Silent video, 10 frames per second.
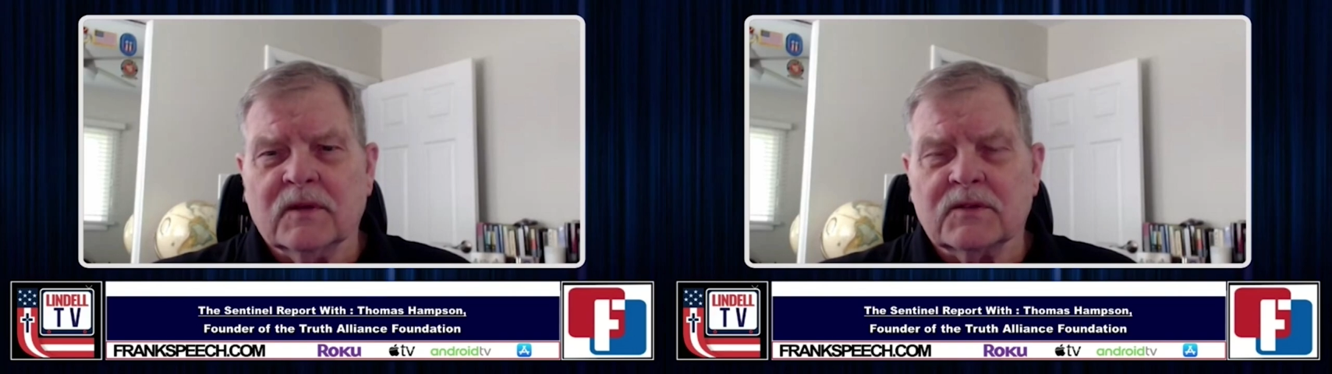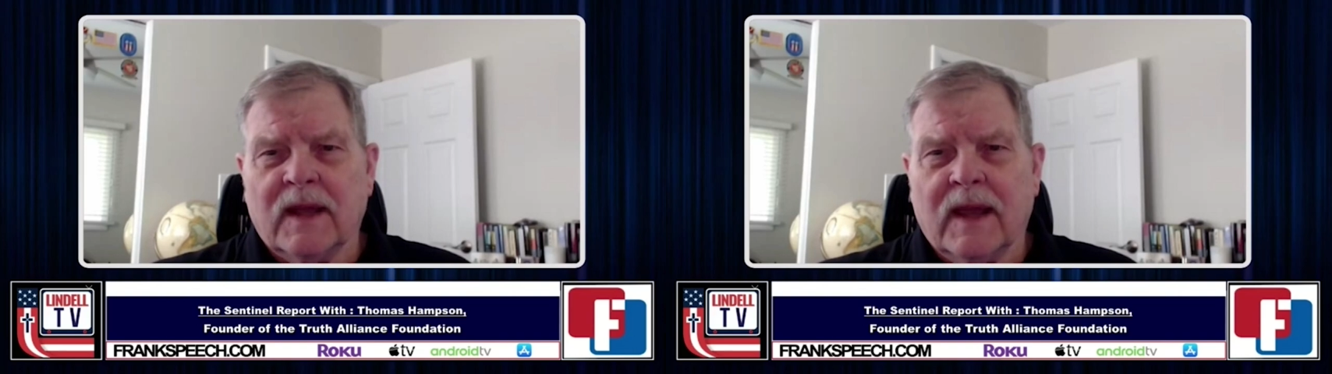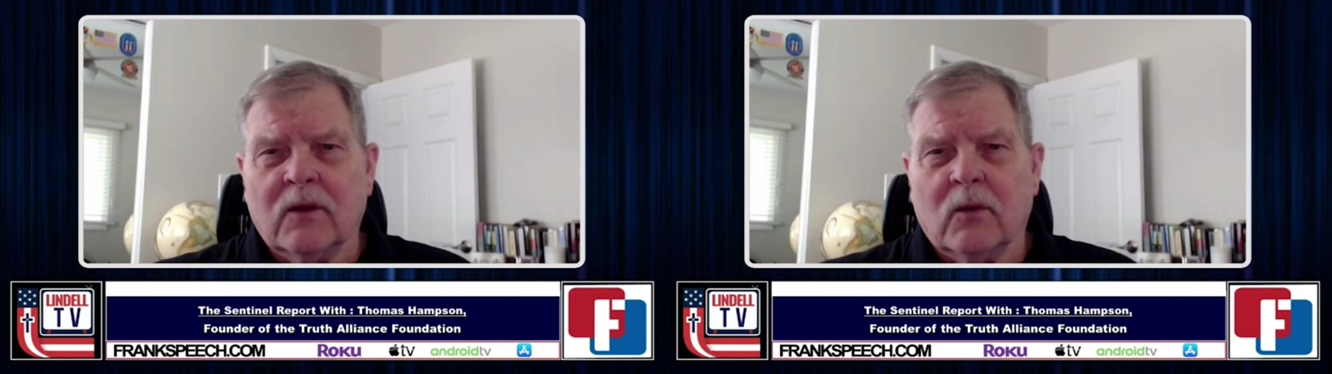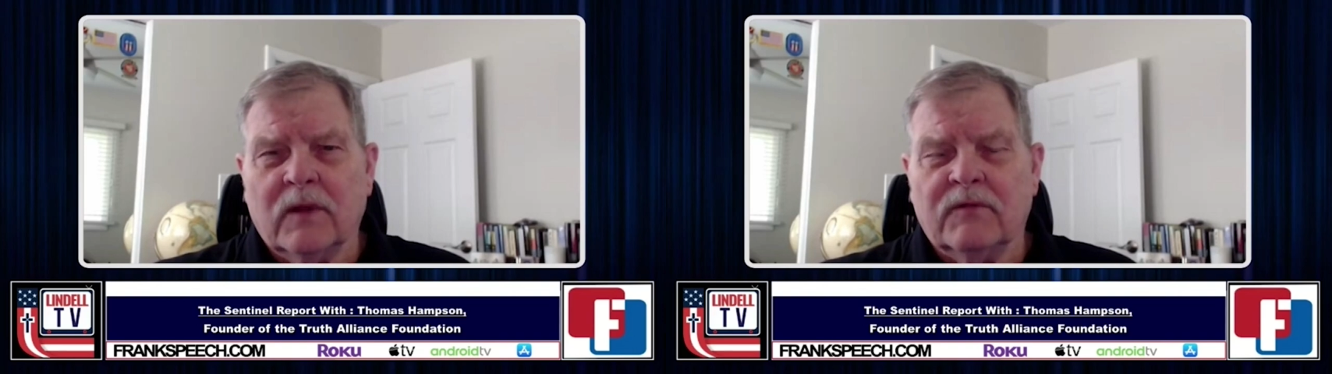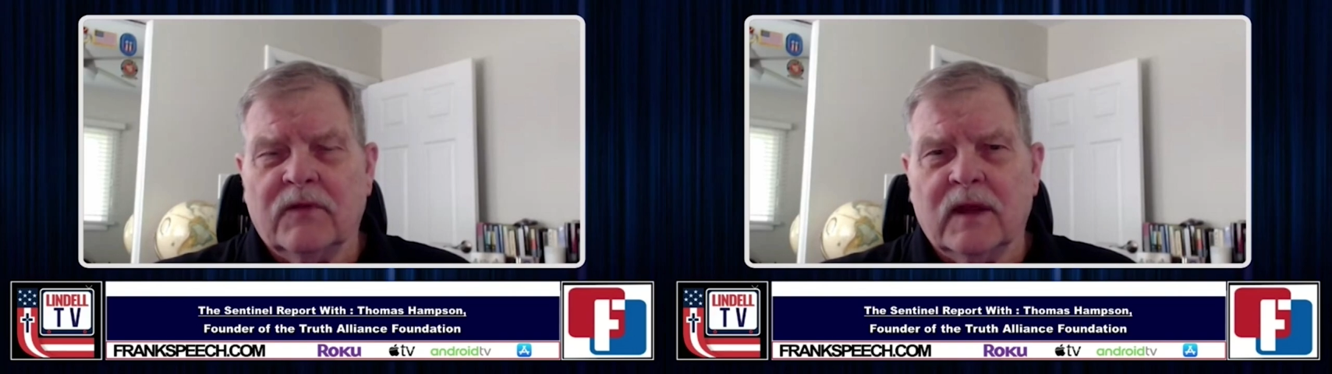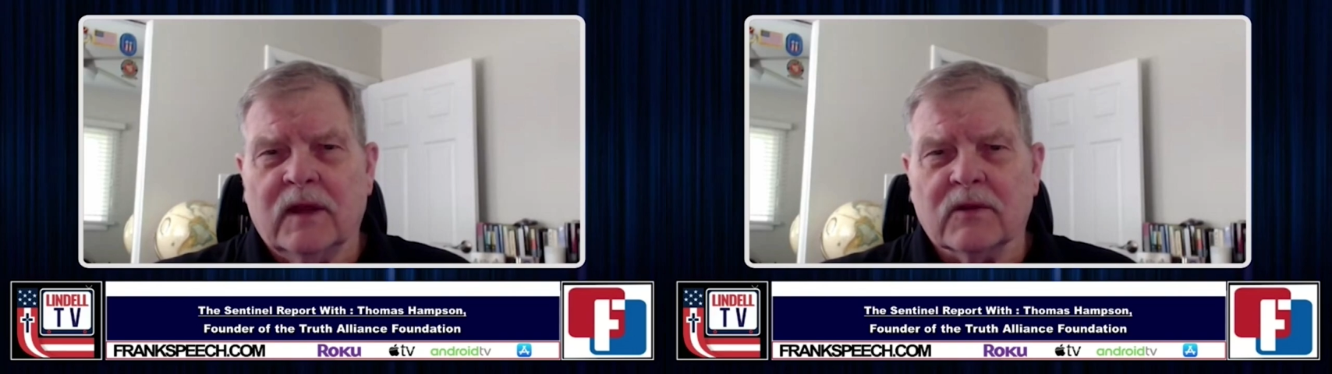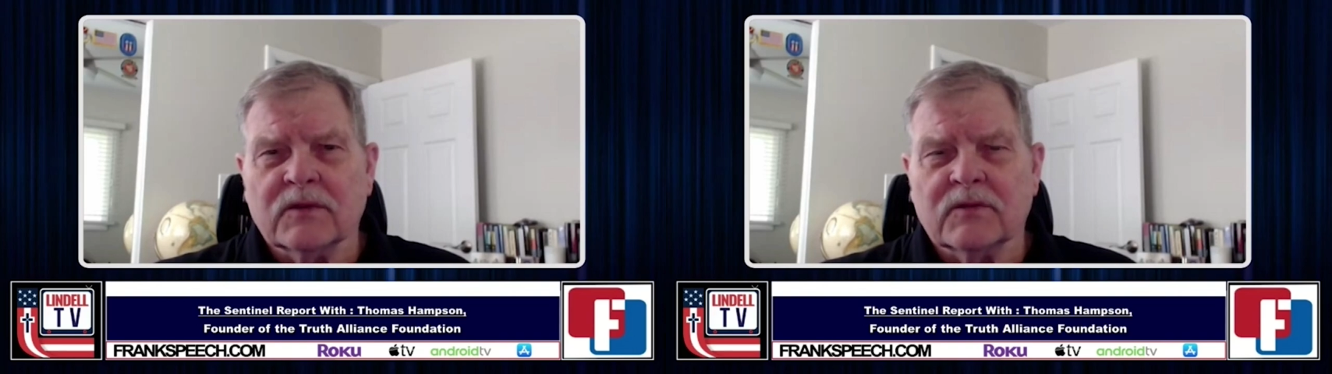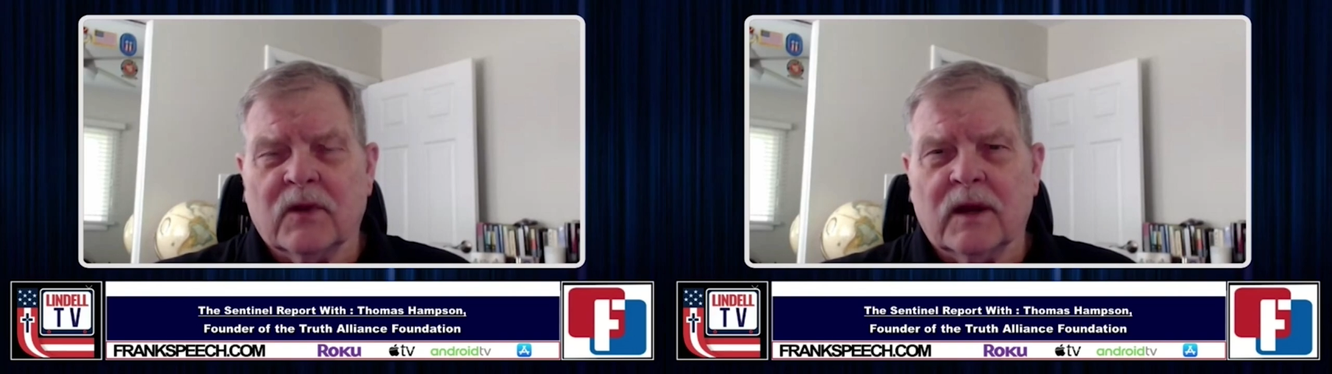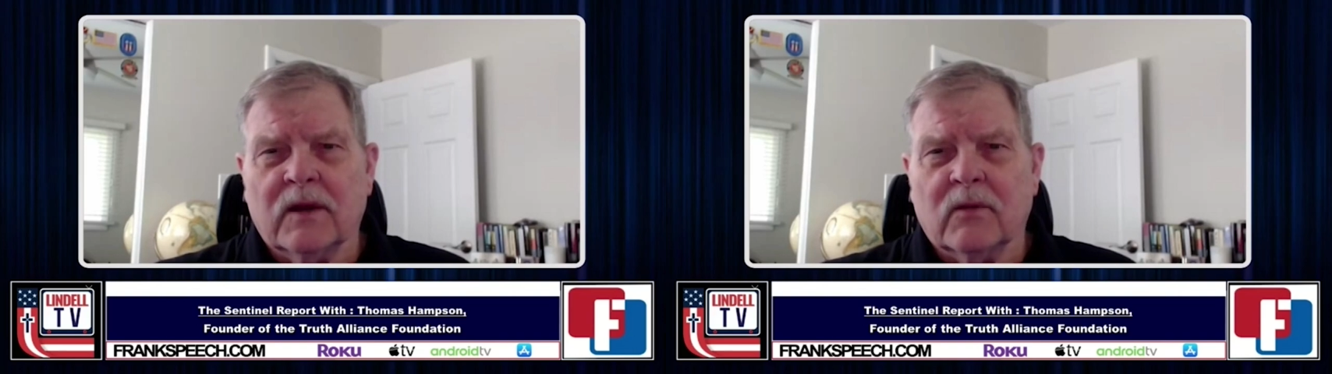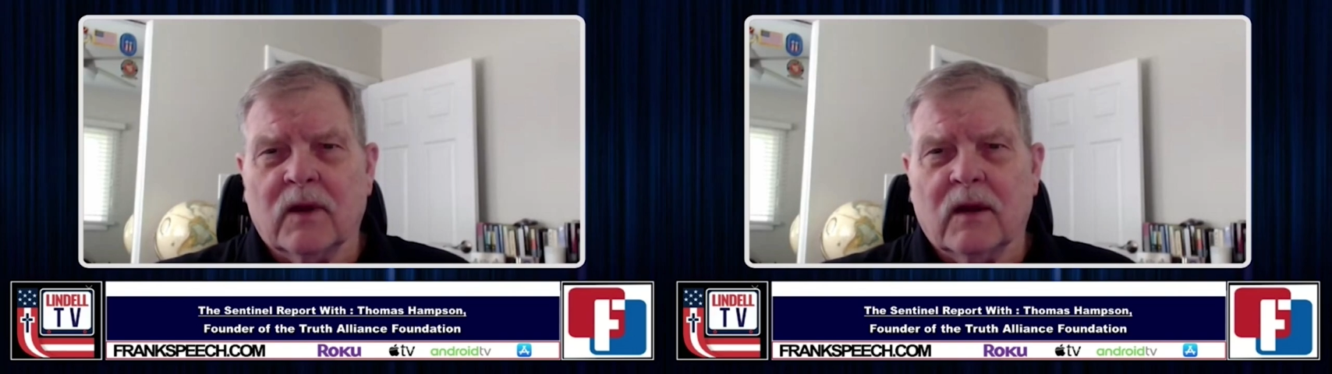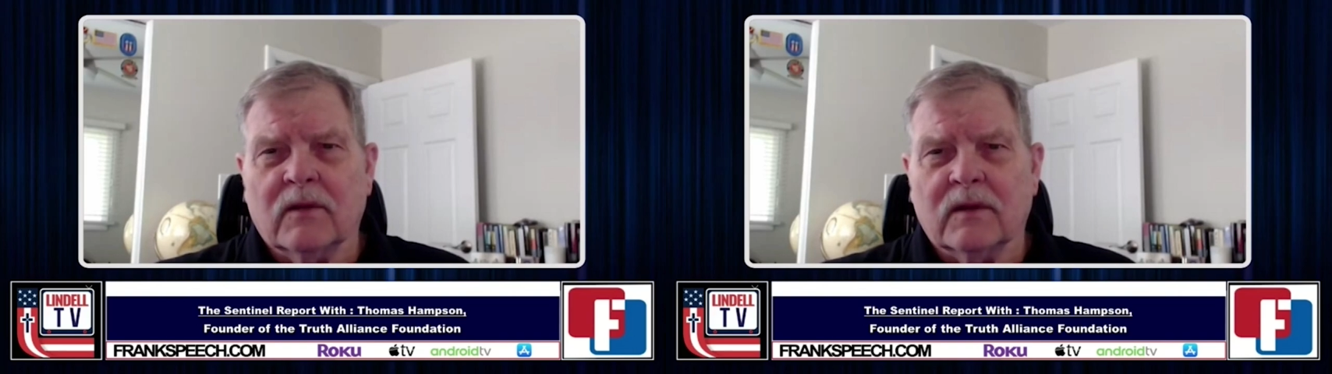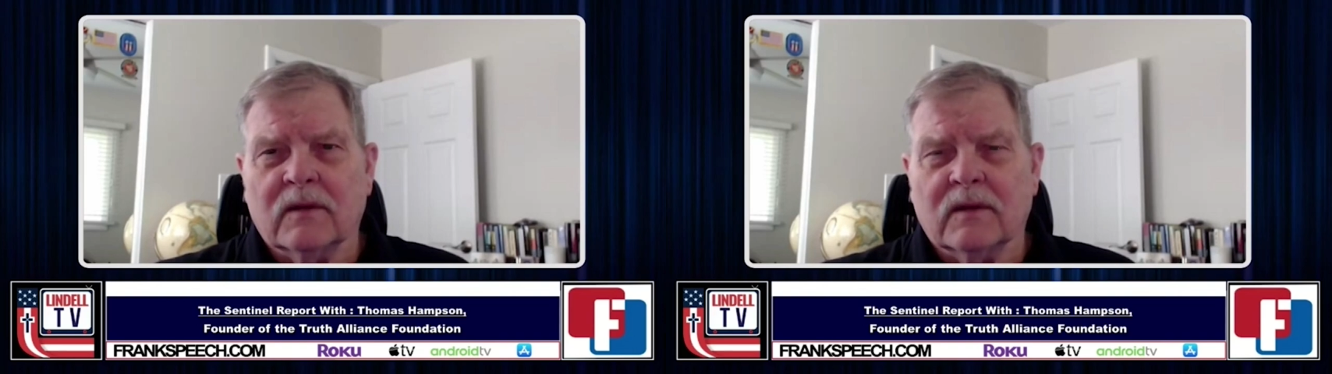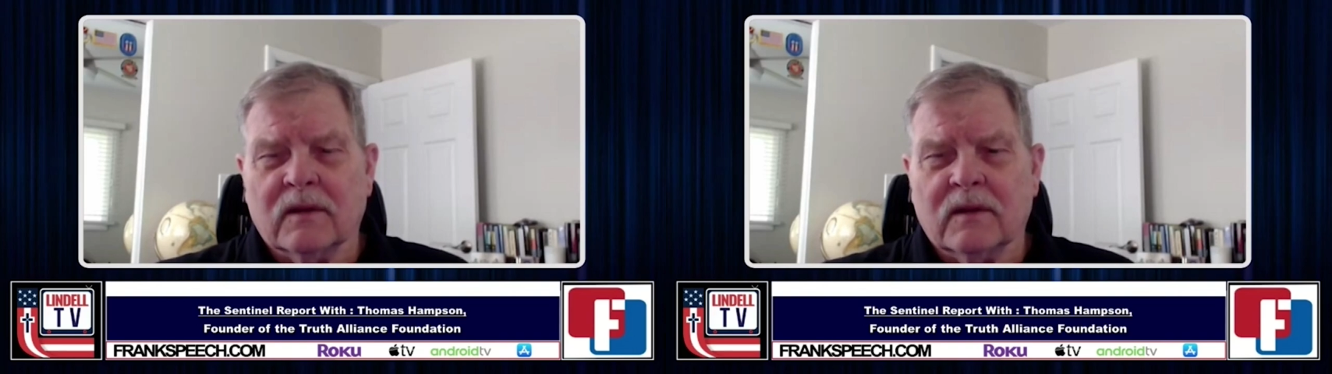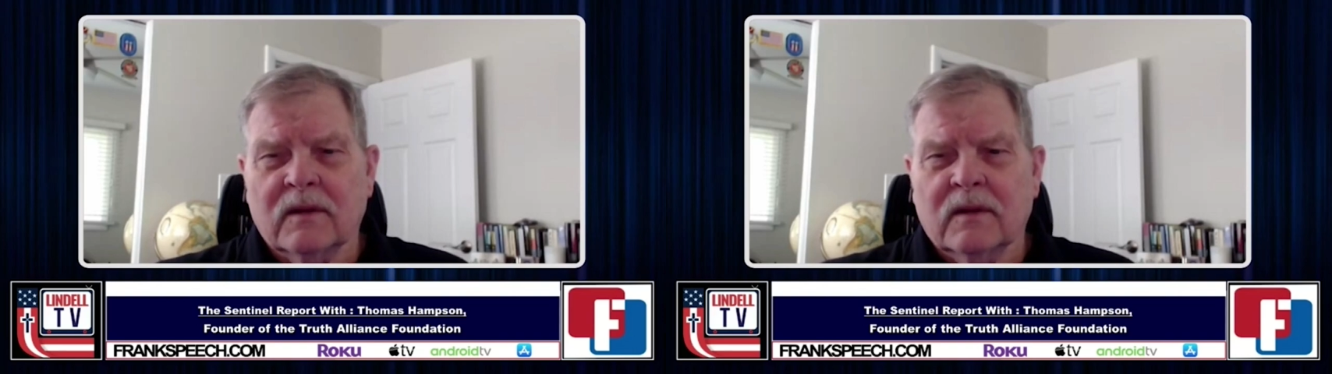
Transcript: shadowy figures running around at the